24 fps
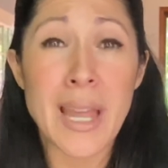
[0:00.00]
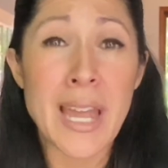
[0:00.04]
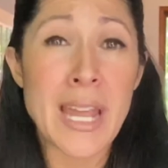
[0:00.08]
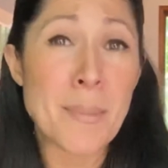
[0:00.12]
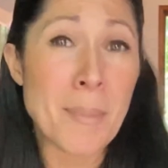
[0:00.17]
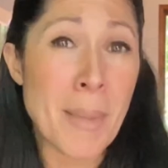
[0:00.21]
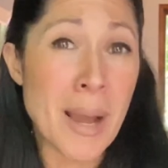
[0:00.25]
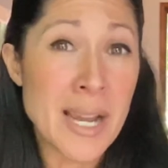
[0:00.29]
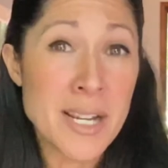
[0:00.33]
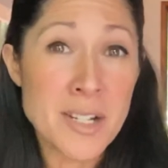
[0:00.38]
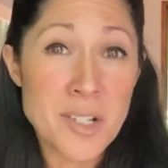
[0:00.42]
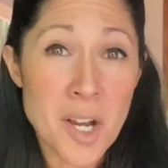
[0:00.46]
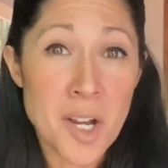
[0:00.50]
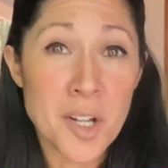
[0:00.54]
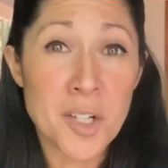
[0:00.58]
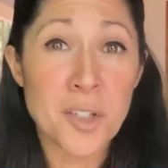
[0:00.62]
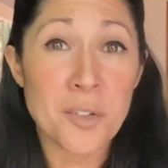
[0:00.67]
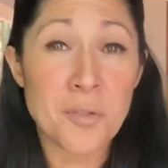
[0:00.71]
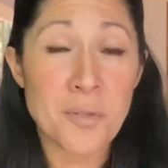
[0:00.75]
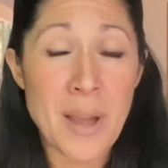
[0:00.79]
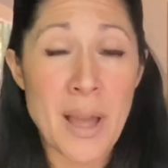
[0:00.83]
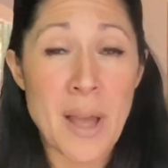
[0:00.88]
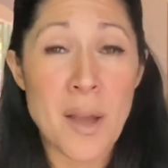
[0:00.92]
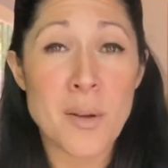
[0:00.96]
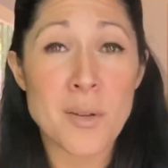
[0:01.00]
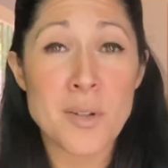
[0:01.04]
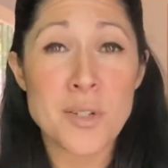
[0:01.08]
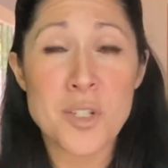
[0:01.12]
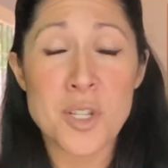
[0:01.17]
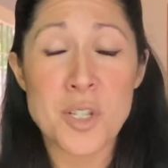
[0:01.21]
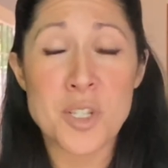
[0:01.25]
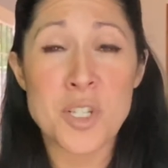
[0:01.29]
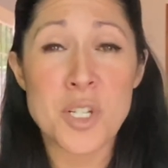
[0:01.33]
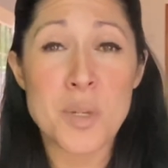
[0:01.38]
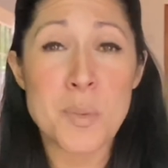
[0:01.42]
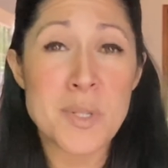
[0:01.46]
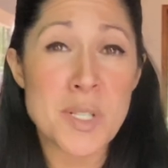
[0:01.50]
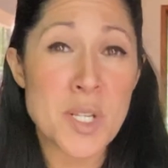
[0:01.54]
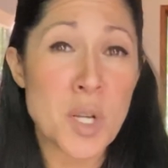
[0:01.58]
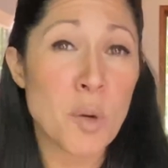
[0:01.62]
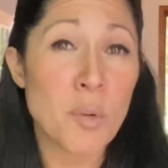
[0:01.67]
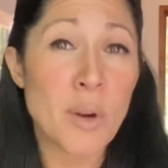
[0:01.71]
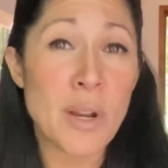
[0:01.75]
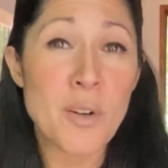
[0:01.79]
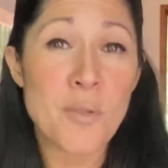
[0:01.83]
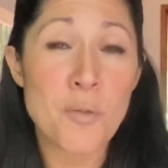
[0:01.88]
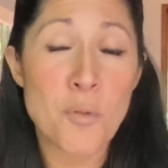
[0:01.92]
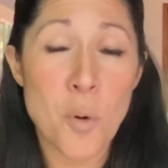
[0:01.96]
And my daughter found, so she was in
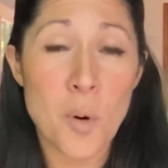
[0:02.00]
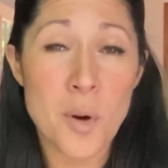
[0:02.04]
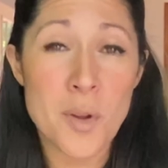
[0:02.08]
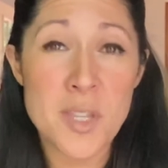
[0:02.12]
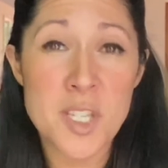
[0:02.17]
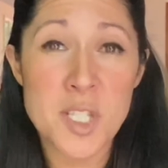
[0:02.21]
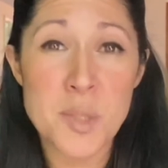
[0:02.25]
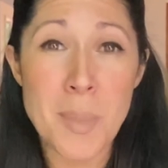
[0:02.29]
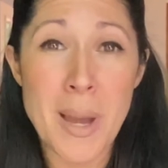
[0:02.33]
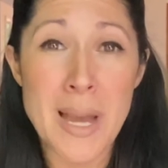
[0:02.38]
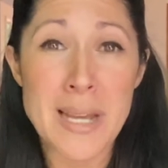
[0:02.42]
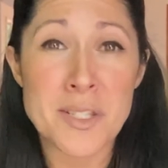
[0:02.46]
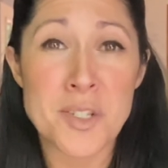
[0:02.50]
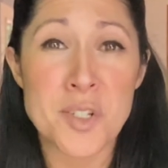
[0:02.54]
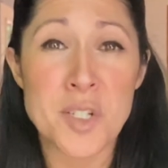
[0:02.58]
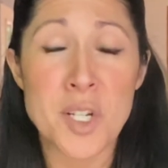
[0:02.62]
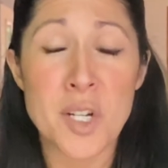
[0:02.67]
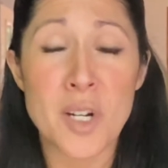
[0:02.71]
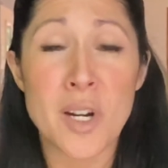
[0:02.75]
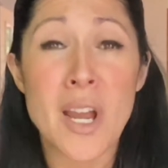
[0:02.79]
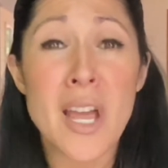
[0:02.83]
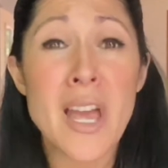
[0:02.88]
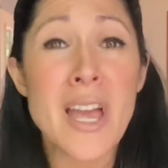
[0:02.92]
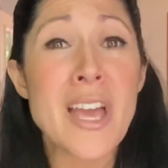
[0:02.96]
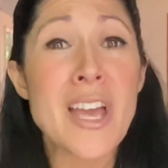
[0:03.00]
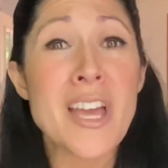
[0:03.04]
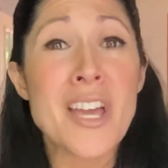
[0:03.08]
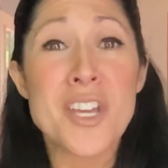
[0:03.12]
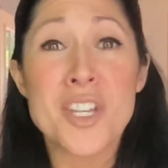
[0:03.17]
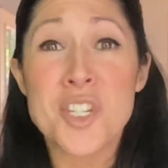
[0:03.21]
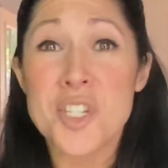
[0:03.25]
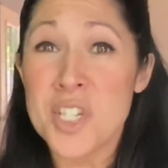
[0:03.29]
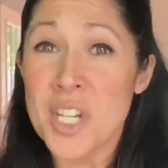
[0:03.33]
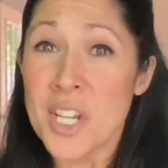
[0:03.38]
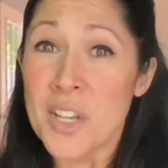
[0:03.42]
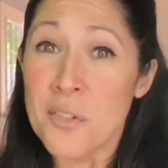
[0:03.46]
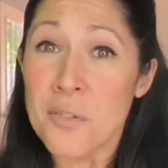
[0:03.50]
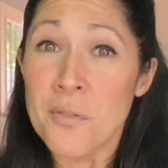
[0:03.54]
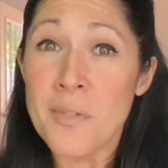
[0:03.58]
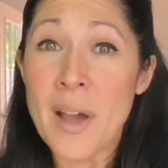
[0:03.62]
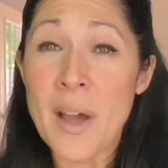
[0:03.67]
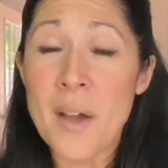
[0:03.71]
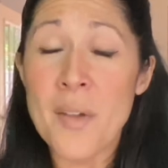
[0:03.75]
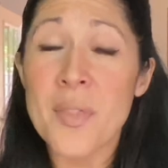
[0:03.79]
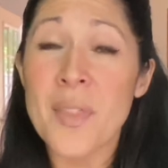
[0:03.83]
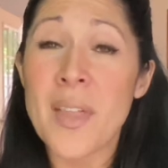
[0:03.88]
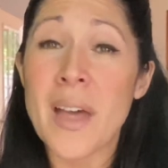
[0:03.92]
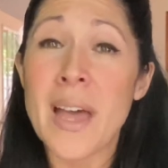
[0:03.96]
grade 4 this past year, she
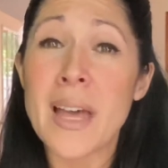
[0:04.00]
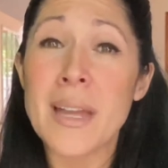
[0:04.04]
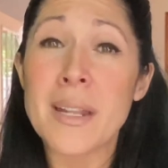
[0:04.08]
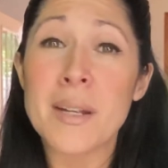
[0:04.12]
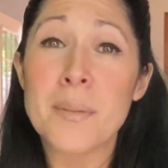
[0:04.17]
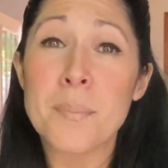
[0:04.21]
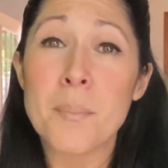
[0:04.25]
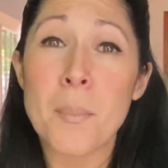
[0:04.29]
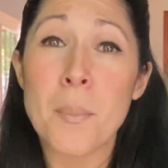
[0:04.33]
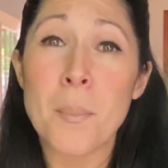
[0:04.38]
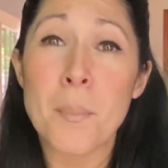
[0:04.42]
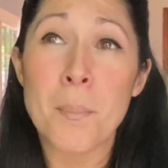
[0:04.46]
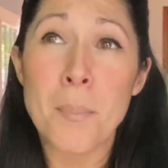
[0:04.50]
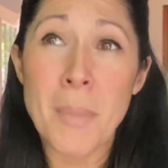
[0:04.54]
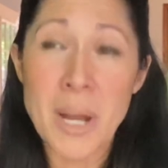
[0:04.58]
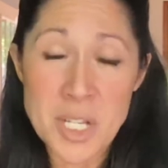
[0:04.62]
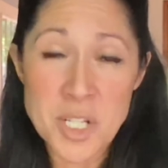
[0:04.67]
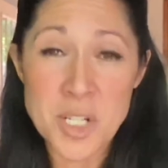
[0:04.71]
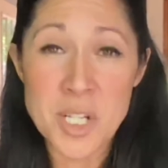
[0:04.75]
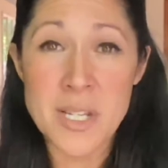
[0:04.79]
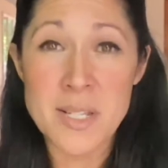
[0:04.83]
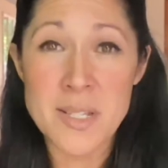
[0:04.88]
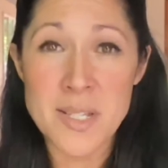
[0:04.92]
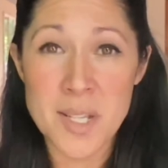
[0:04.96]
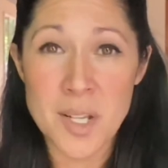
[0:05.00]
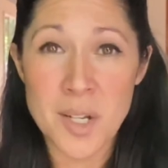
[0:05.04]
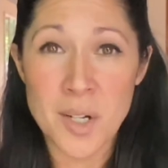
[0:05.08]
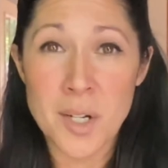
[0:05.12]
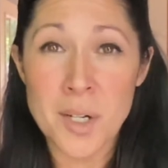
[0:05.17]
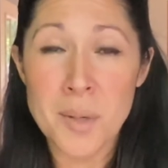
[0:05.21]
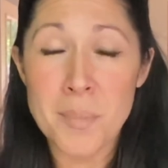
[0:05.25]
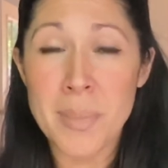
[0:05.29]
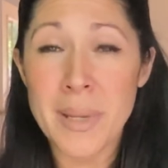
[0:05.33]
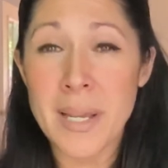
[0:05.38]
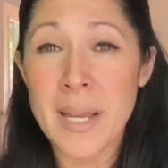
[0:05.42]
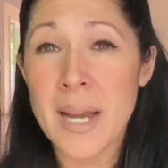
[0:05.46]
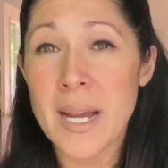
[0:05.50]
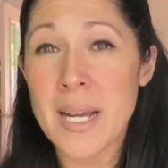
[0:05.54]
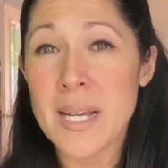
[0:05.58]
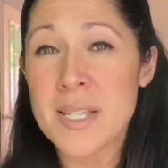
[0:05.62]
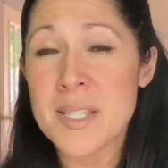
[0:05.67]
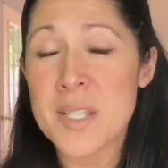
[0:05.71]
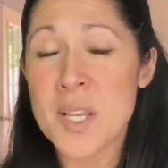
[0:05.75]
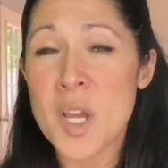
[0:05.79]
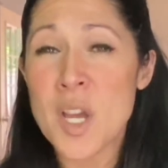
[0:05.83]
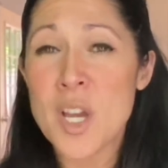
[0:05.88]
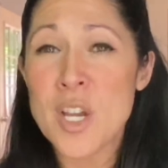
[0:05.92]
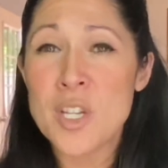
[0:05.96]
found that much easier
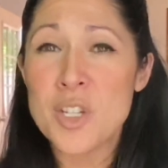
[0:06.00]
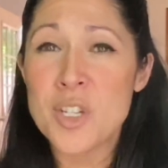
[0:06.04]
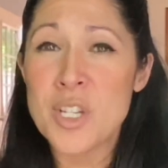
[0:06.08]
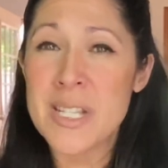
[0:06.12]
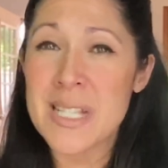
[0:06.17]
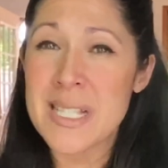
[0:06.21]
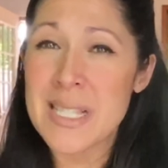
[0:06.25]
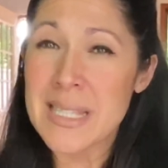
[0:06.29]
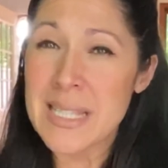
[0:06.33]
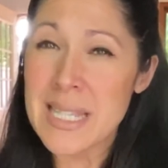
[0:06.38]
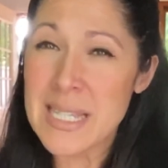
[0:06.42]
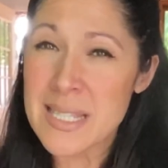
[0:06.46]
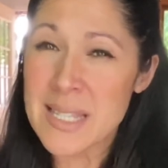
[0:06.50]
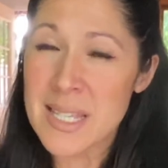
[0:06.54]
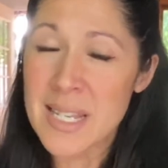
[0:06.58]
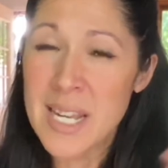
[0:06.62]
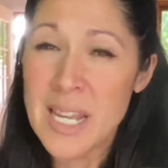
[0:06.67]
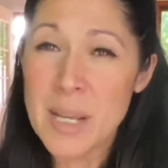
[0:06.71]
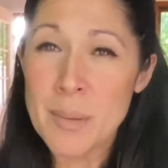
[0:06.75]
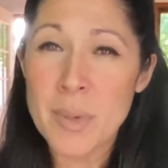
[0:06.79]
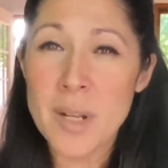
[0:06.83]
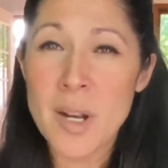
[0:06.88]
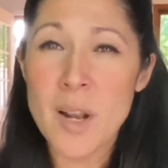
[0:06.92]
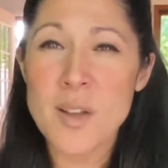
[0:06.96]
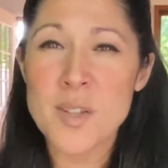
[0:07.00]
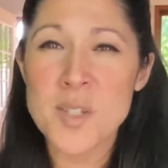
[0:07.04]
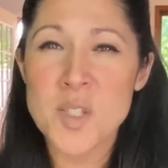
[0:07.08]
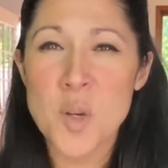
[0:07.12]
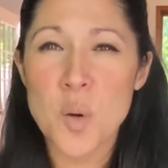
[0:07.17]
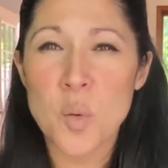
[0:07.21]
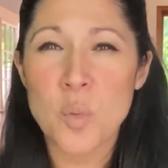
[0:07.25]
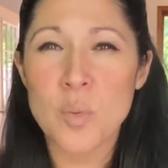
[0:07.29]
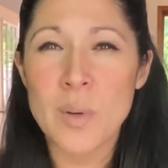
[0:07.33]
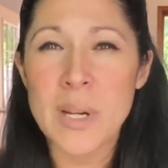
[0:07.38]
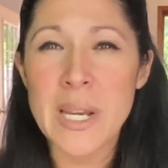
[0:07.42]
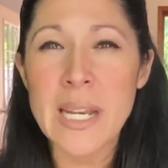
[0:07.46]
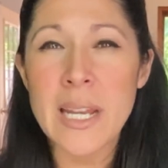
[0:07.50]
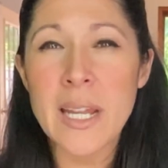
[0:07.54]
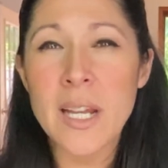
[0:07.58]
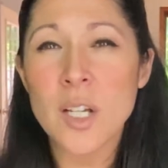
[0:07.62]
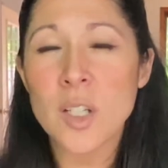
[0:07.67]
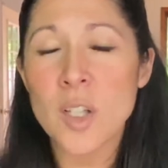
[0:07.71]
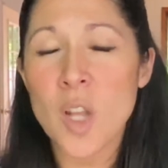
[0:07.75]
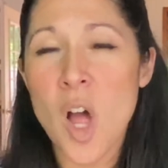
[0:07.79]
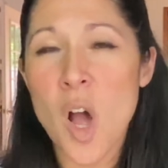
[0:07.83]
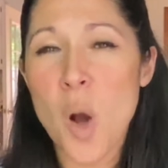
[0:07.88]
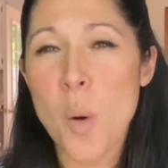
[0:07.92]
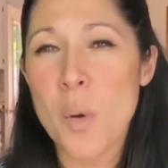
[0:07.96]
because she's listening but also reading
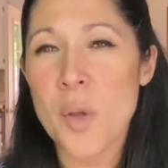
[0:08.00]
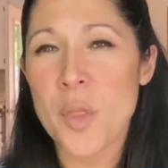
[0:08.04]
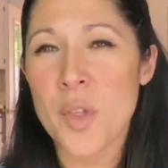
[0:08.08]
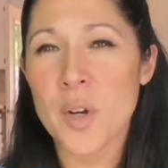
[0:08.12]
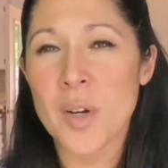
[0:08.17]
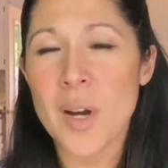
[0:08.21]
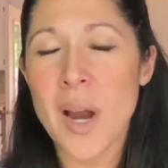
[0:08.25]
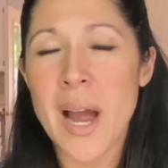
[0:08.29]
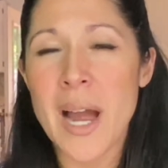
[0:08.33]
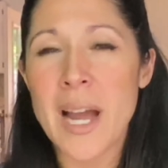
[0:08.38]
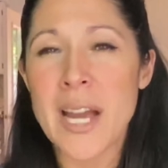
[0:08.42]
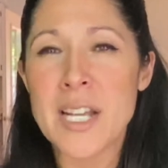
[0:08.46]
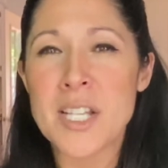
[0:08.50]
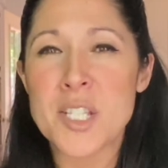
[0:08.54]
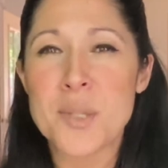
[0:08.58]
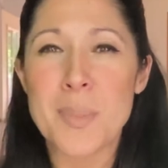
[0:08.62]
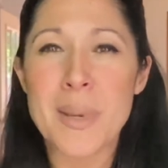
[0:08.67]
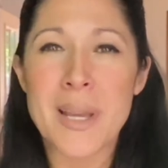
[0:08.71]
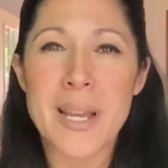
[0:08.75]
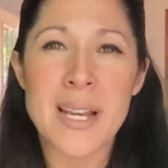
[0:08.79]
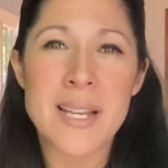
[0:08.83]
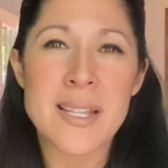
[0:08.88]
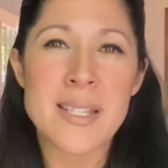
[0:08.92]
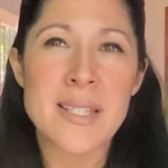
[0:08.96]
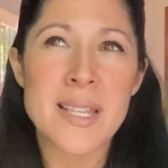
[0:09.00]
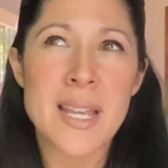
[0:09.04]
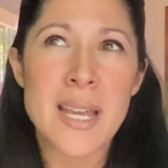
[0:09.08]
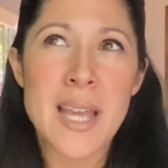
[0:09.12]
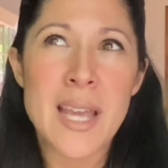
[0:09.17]
along with her eyes, because